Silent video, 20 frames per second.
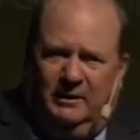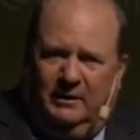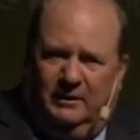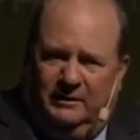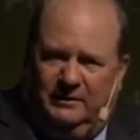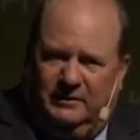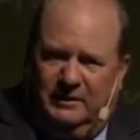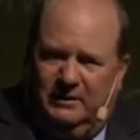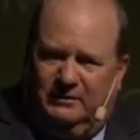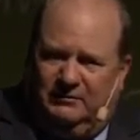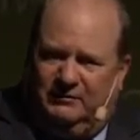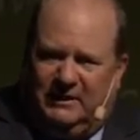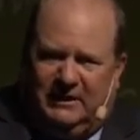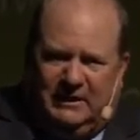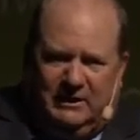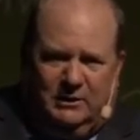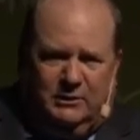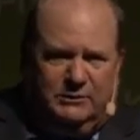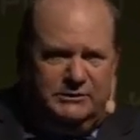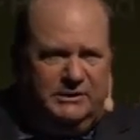
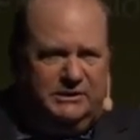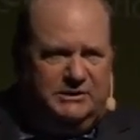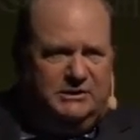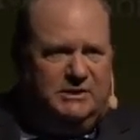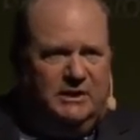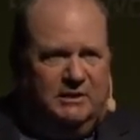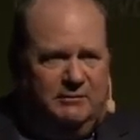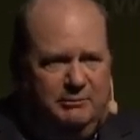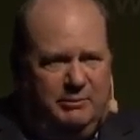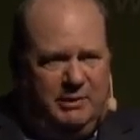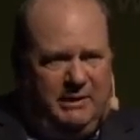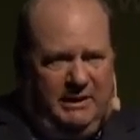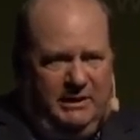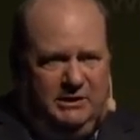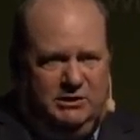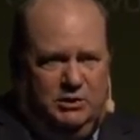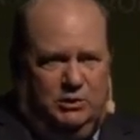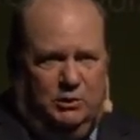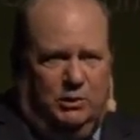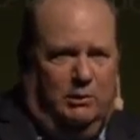videos and stuff put
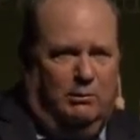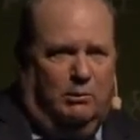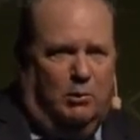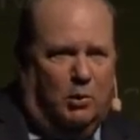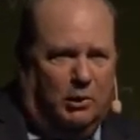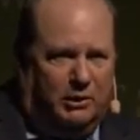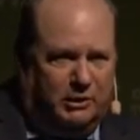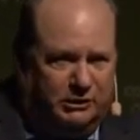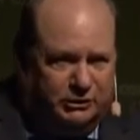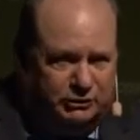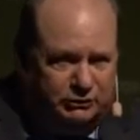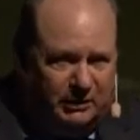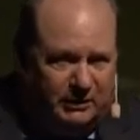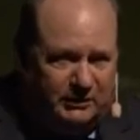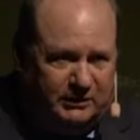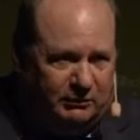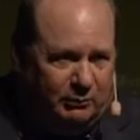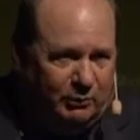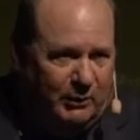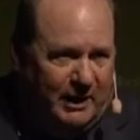into a more
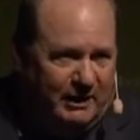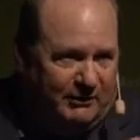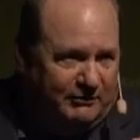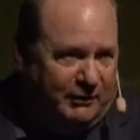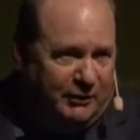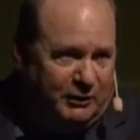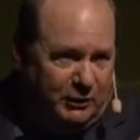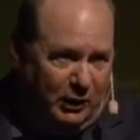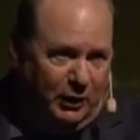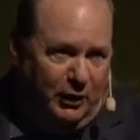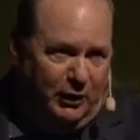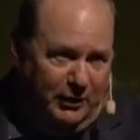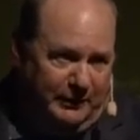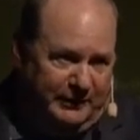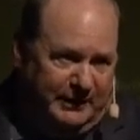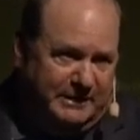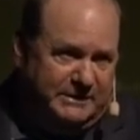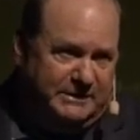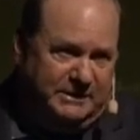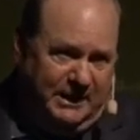constructive way for you to learn
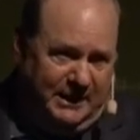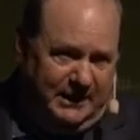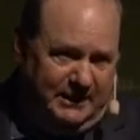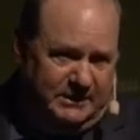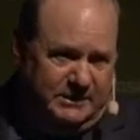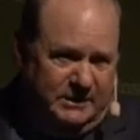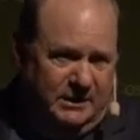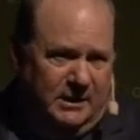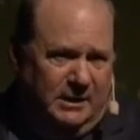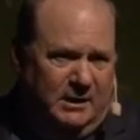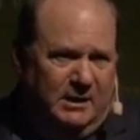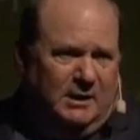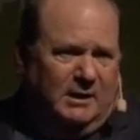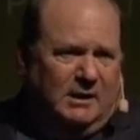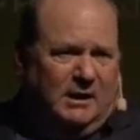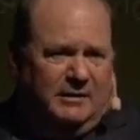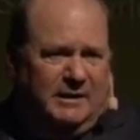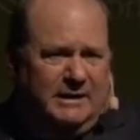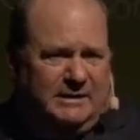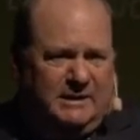these things. Now,
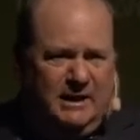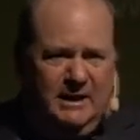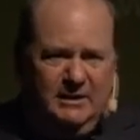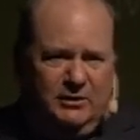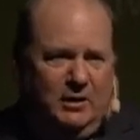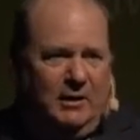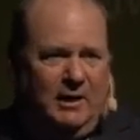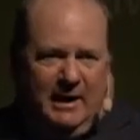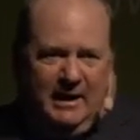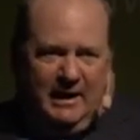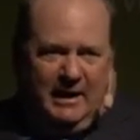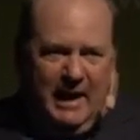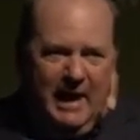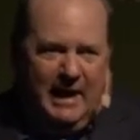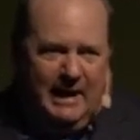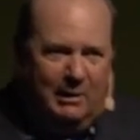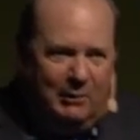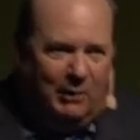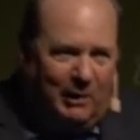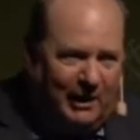these things aren't like an
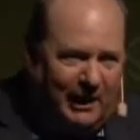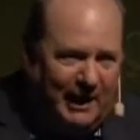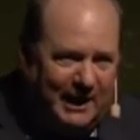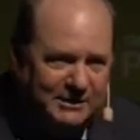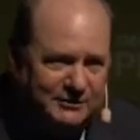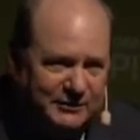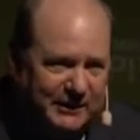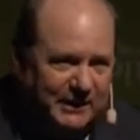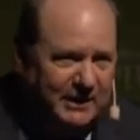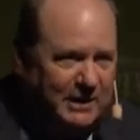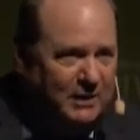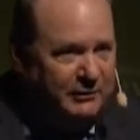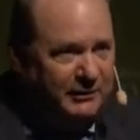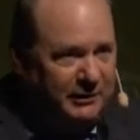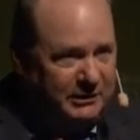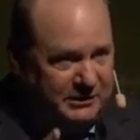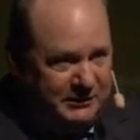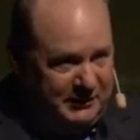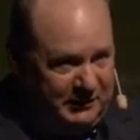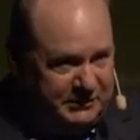8-hour class video.
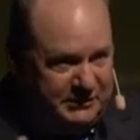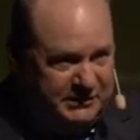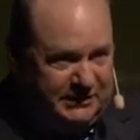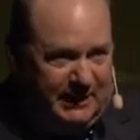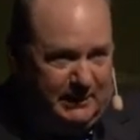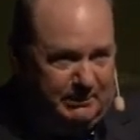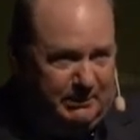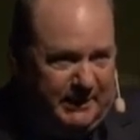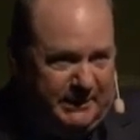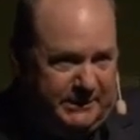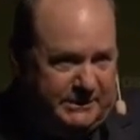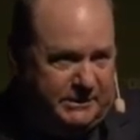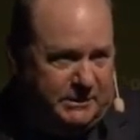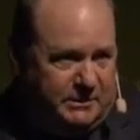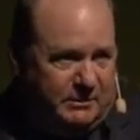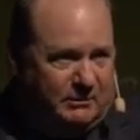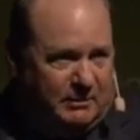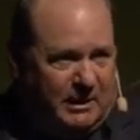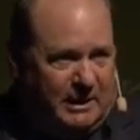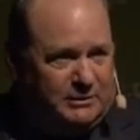They're snippets,
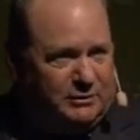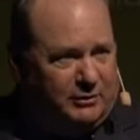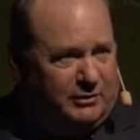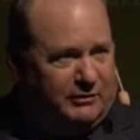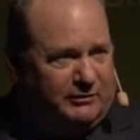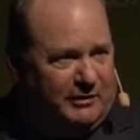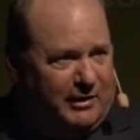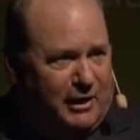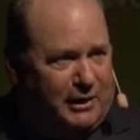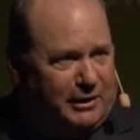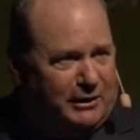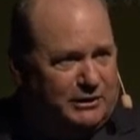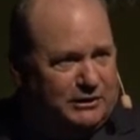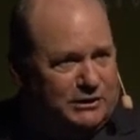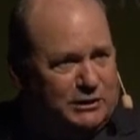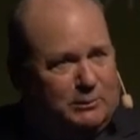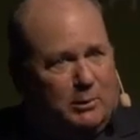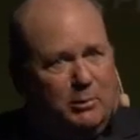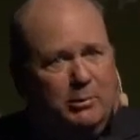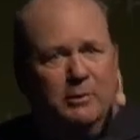right? So they're very
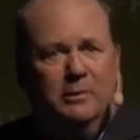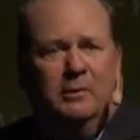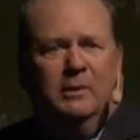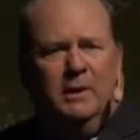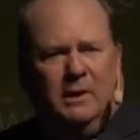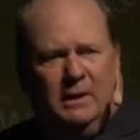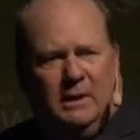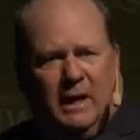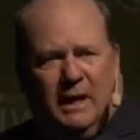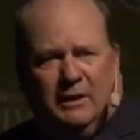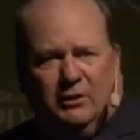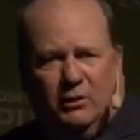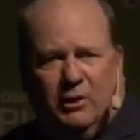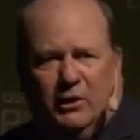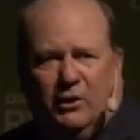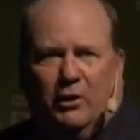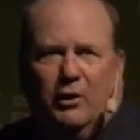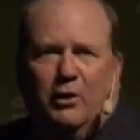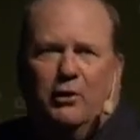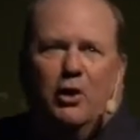consumable, and you can
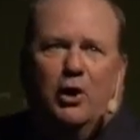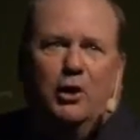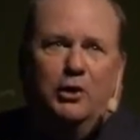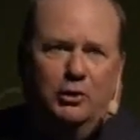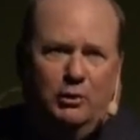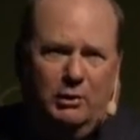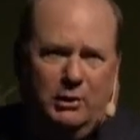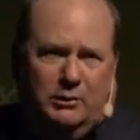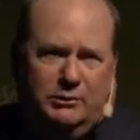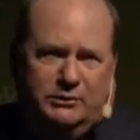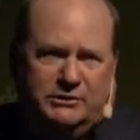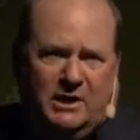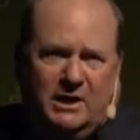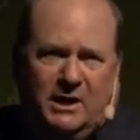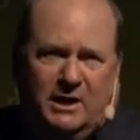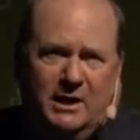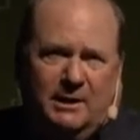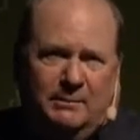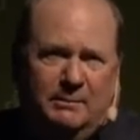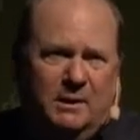learn on your own
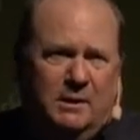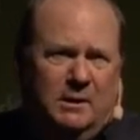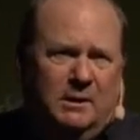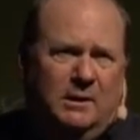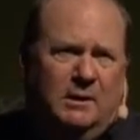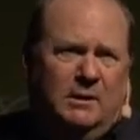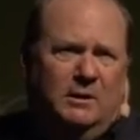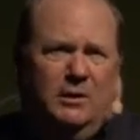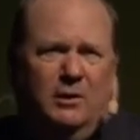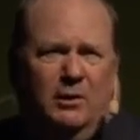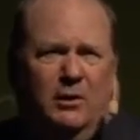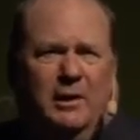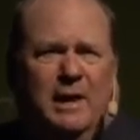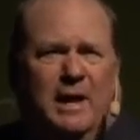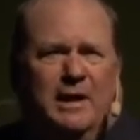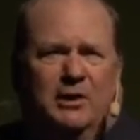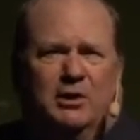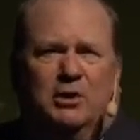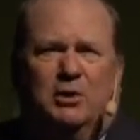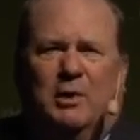time. You can learn how to
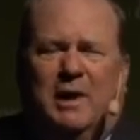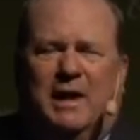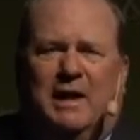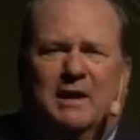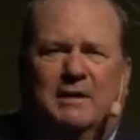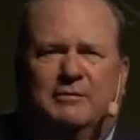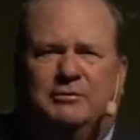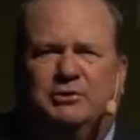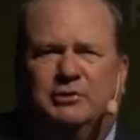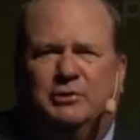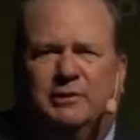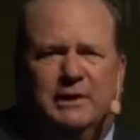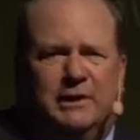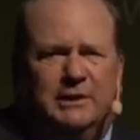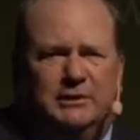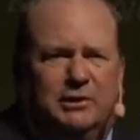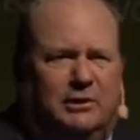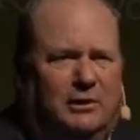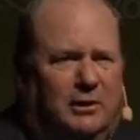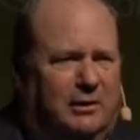do AF tricks.
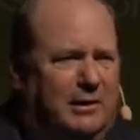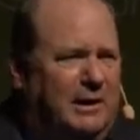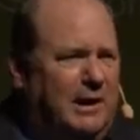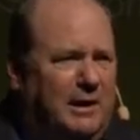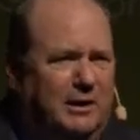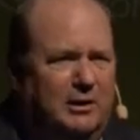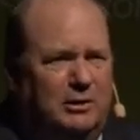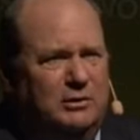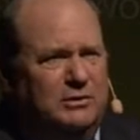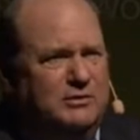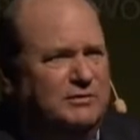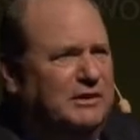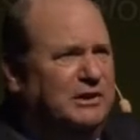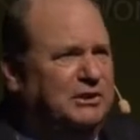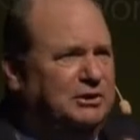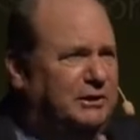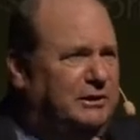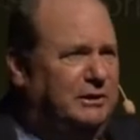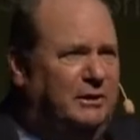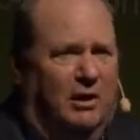You can learn how to use
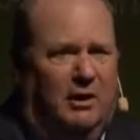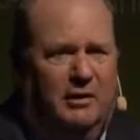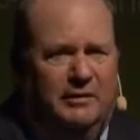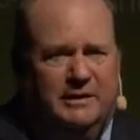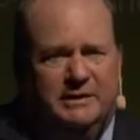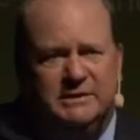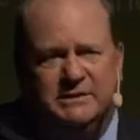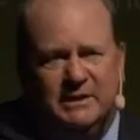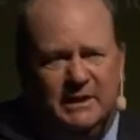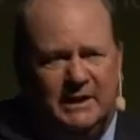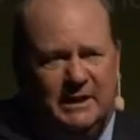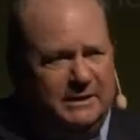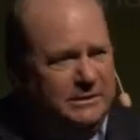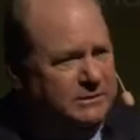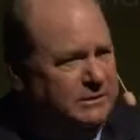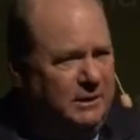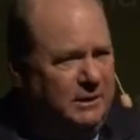vision, all these things,